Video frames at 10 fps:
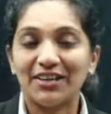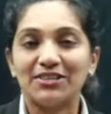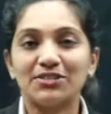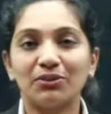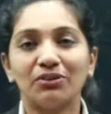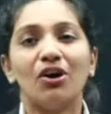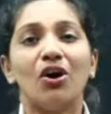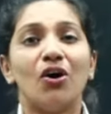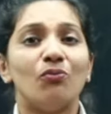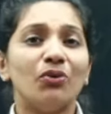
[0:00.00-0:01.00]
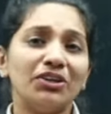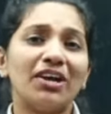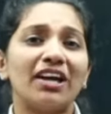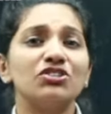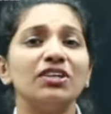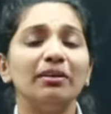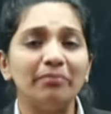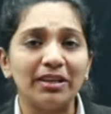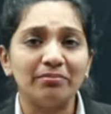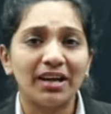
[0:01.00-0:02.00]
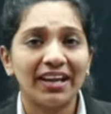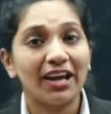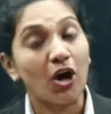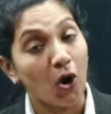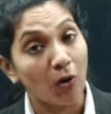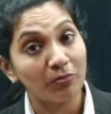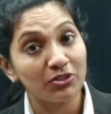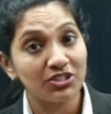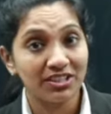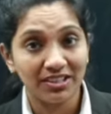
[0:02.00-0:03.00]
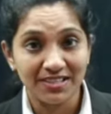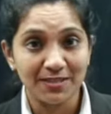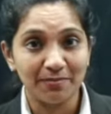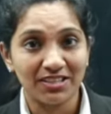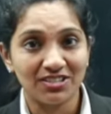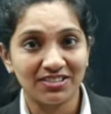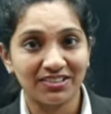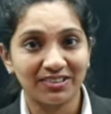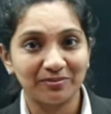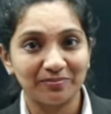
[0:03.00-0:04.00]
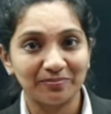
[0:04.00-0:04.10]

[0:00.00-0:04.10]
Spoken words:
So, what do you actually mean by a homogeneous mixture?